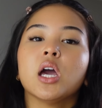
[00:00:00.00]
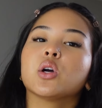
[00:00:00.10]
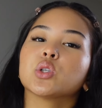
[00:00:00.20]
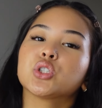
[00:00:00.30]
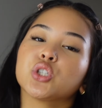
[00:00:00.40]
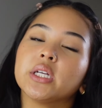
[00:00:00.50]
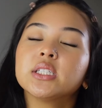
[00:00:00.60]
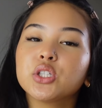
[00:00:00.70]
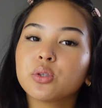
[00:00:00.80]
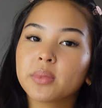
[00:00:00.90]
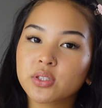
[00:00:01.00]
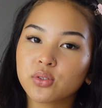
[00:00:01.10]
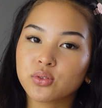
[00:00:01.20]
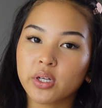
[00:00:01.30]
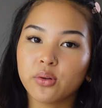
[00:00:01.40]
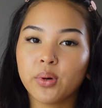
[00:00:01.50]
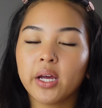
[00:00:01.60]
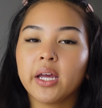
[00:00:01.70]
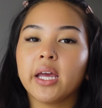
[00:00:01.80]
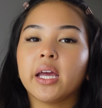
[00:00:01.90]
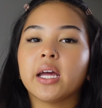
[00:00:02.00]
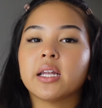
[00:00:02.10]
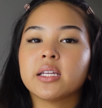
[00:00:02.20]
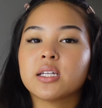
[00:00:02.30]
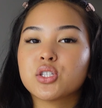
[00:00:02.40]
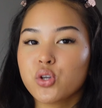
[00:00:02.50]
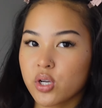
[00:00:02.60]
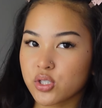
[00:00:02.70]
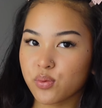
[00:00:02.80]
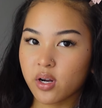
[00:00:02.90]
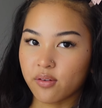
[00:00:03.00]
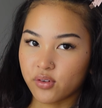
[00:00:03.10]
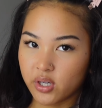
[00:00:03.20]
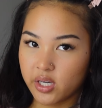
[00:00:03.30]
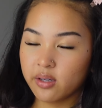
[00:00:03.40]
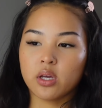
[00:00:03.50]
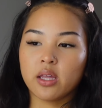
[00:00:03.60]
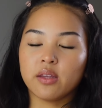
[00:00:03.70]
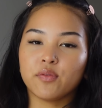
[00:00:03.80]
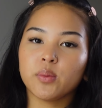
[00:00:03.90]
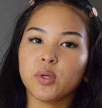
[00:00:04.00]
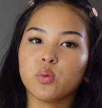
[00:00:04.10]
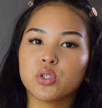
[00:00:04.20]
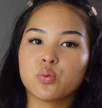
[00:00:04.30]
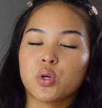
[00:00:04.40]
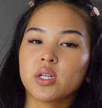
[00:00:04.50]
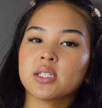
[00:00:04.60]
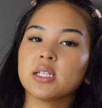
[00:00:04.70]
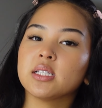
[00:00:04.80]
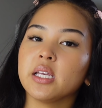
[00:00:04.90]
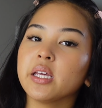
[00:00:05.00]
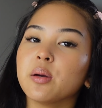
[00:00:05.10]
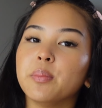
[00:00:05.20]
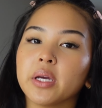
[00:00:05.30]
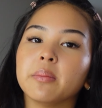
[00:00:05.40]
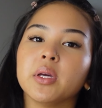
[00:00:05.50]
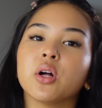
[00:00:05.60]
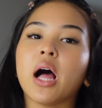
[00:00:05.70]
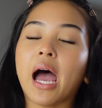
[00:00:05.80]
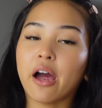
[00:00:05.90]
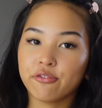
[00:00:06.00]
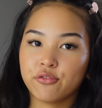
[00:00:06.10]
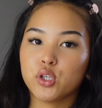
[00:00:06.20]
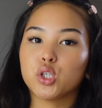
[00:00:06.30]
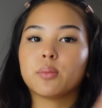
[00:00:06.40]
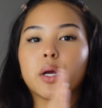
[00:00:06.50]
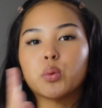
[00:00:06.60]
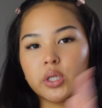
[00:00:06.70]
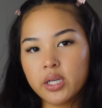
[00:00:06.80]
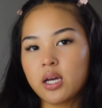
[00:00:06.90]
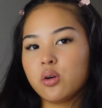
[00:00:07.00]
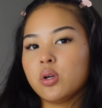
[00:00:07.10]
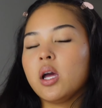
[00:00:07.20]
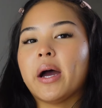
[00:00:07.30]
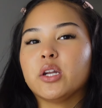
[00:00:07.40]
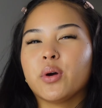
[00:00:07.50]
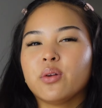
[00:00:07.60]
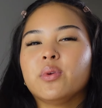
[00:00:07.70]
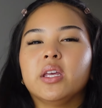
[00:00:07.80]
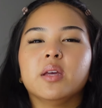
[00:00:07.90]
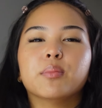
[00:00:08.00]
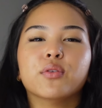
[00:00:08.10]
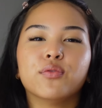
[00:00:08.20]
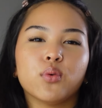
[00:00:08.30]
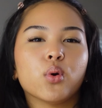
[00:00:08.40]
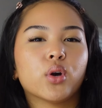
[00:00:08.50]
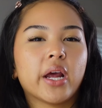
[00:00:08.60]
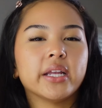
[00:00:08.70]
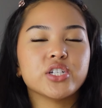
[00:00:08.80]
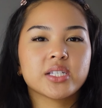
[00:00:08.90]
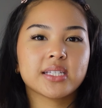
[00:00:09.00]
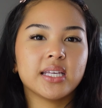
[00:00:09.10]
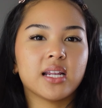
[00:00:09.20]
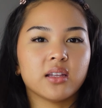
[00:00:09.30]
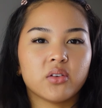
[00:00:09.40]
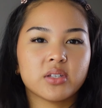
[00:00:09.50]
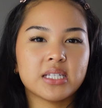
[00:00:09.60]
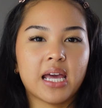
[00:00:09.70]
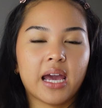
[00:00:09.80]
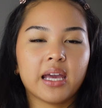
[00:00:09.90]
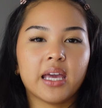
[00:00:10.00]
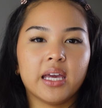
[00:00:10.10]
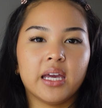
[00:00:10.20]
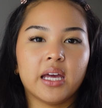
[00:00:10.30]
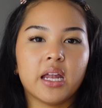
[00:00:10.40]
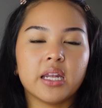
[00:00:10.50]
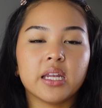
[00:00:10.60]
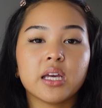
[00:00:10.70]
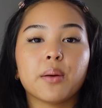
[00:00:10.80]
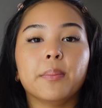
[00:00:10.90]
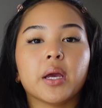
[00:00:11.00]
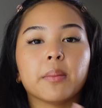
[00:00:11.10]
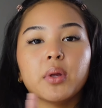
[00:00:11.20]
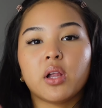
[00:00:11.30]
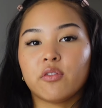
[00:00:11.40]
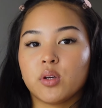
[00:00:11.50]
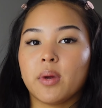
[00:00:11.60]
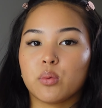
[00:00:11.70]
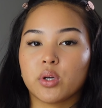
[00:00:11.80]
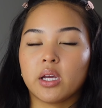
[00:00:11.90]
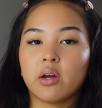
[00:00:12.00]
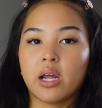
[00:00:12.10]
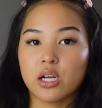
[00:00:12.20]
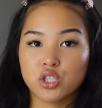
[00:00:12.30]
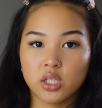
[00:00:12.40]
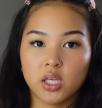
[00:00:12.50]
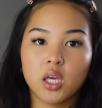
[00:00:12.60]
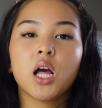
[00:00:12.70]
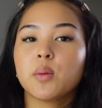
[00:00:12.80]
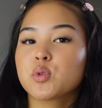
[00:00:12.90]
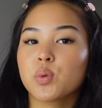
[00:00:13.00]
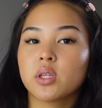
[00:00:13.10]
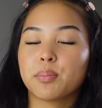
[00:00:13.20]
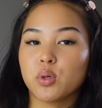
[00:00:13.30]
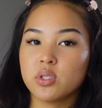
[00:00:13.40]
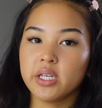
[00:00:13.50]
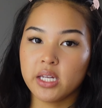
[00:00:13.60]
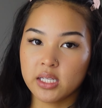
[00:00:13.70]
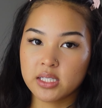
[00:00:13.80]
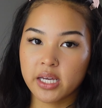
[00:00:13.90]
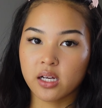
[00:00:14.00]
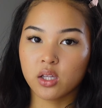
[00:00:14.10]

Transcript: go straight into your muscles right away and can start its recovery. And then for me, which works, is eating a big meal after my workout. I know I don't eat before, I just eat a little snack, and eating a big meal after my workout actually helps with the protein intake a